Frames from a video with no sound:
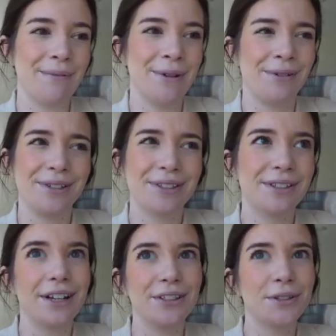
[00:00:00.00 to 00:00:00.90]
It
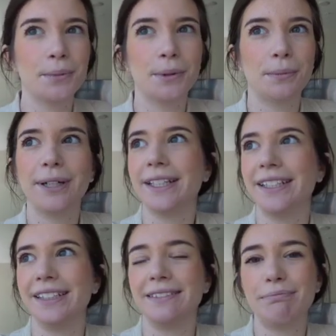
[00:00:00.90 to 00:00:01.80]
was a super
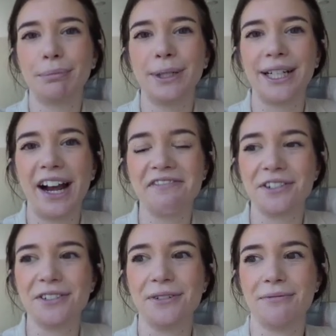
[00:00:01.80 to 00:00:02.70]
pretty
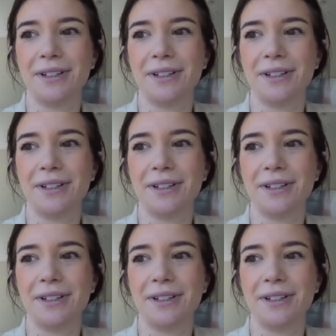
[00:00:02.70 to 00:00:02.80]
afternoon.